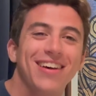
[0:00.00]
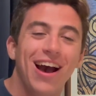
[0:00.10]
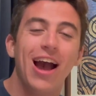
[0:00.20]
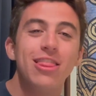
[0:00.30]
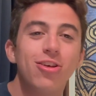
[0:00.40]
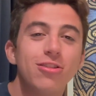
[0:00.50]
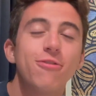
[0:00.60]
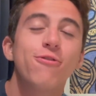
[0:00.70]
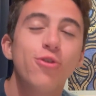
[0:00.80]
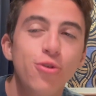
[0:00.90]
I thought the
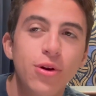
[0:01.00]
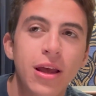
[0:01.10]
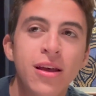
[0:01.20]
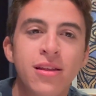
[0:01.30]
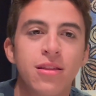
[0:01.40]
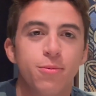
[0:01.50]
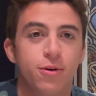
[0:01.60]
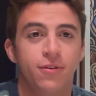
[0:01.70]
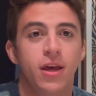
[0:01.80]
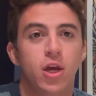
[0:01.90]
food in the
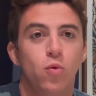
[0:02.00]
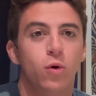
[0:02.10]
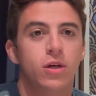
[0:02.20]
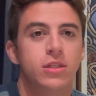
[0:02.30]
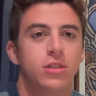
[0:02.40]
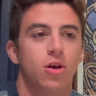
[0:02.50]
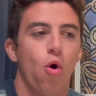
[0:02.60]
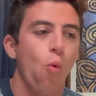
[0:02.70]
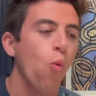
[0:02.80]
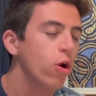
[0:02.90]
buffet was
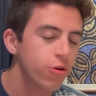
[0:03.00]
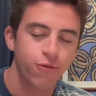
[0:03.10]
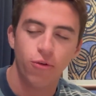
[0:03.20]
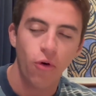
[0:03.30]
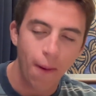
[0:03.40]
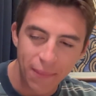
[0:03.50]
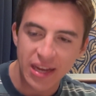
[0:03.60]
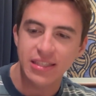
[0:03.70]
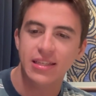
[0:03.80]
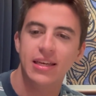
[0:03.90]
wonderful,
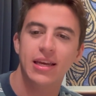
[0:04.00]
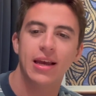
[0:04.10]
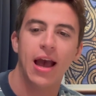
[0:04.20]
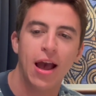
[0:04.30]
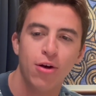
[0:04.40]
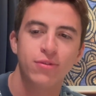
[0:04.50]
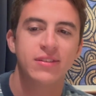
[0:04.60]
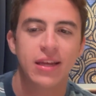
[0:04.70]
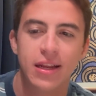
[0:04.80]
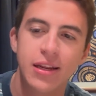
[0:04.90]
amazing,
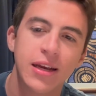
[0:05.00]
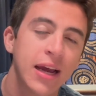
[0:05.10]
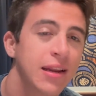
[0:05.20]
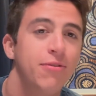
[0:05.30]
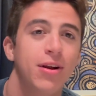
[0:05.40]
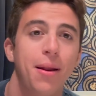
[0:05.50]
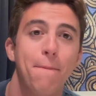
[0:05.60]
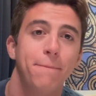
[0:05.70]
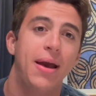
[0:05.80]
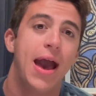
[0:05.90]
outstanding. I never had a
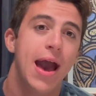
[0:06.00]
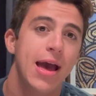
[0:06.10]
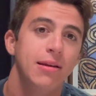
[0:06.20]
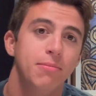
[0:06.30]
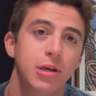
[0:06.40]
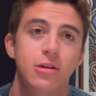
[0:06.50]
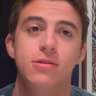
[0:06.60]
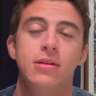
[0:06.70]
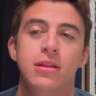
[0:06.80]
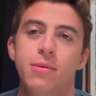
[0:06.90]
bad
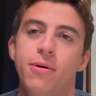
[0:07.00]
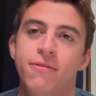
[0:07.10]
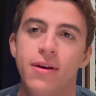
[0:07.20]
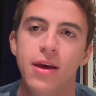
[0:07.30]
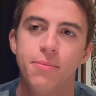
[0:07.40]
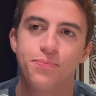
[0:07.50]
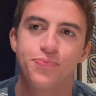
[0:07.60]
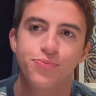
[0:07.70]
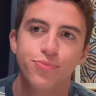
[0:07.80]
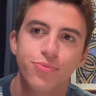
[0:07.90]
meal in the buffet.
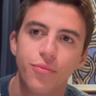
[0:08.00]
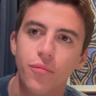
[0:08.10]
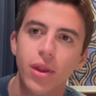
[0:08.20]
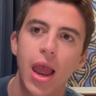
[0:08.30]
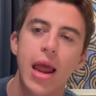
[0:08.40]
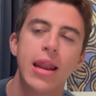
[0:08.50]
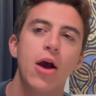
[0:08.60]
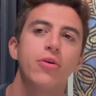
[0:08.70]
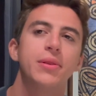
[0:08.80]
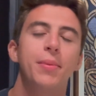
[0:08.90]
And
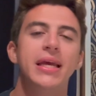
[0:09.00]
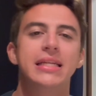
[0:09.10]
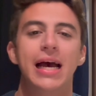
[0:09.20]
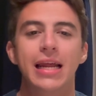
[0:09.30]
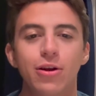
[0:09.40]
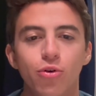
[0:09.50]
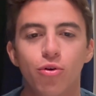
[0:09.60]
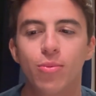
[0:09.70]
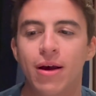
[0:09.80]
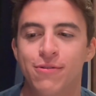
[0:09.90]
now in the main dining
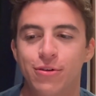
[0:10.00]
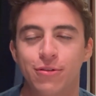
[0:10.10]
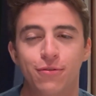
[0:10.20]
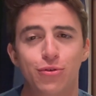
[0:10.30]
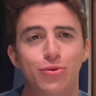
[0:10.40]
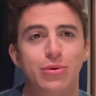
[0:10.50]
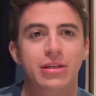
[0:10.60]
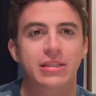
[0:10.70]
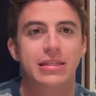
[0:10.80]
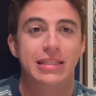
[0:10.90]
room, I felt the food
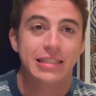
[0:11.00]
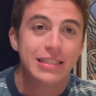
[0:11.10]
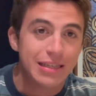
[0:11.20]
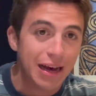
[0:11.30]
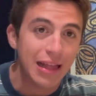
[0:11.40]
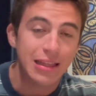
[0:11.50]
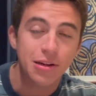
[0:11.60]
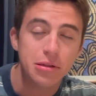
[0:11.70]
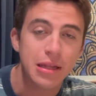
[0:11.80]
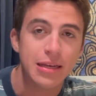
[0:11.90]
was a
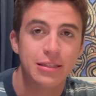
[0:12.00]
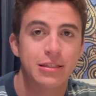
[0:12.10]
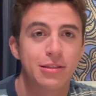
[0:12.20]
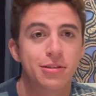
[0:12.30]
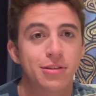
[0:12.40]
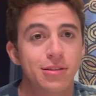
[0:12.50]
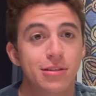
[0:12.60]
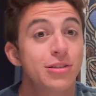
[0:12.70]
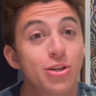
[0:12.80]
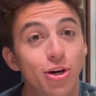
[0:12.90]
little less
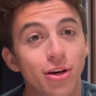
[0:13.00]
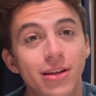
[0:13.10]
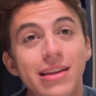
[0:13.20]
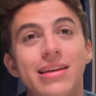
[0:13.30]
good.